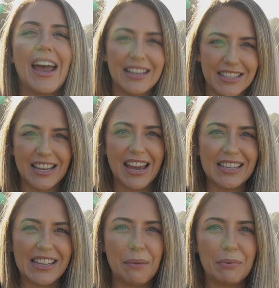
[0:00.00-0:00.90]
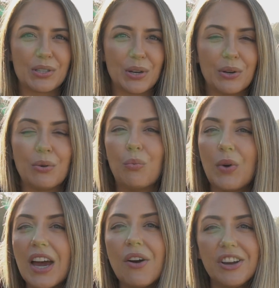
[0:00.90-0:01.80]
And in today's episode
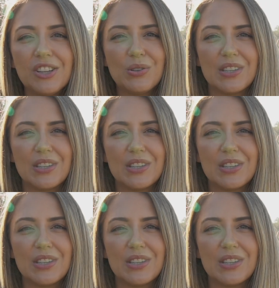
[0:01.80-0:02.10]
we are in New